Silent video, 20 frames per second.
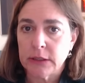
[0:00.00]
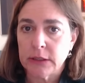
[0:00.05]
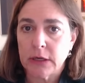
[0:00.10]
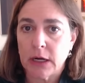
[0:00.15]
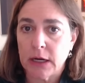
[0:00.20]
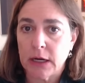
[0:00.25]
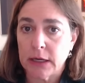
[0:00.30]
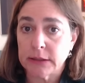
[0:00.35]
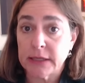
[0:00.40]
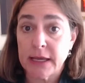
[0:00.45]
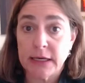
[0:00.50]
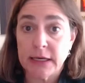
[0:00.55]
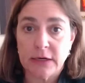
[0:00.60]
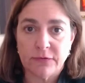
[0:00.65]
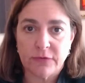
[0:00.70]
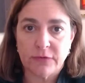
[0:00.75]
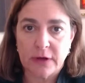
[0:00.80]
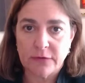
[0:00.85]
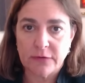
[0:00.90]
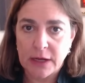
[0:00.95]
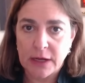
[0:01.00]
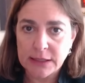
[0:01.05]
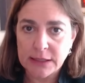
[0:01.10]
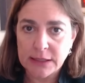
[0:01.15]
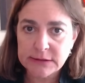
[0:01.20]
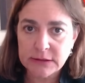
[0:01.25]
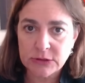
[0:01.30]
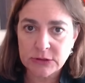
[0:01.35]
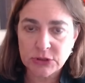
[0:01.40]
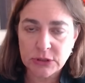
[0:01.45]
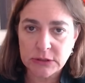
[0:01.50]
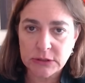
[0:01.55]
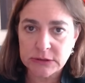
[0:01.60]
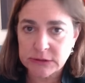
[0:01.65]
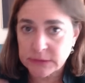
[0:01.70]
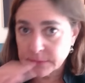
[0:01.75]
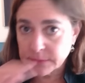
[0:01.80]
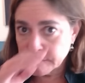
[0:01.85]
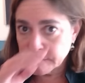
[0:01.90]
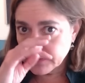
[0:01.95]
85
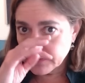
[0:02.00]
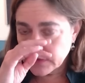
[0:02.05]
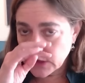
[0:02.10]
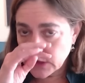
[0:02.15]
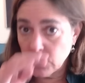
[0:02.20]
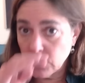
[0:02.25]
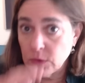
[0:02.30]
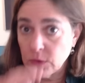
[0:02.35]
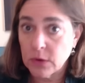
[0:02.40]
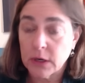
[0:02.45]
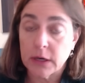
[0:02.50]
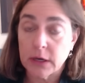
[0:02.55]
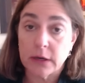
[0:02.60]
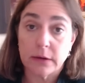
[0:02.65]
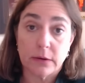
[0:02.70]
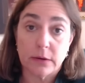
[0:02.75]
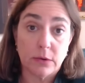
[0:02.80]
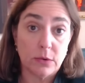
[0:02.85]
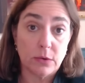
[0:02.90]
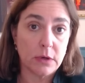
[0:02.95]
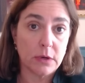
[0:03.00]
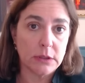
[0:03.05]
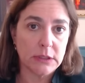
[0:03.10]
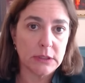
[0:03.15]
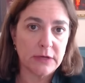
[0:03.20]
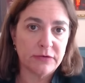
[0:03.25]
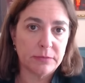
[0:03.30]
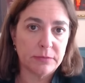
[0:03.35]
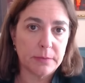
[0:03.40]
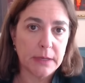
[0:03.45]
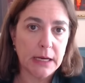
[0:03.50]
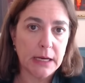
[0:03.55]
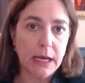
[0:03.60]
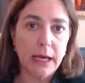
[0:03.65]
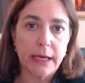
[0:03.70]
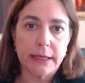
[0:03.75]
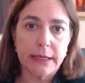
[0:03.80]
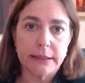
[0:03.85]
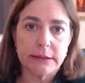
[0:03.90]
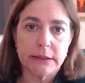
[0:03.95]
hostages who are left
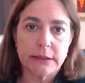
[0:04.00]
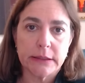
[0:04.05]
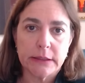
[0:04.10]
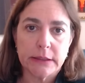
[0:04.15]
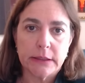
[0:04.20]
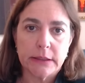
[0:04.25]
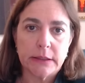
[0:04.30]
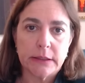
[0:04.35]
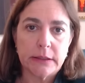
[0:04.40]
behind,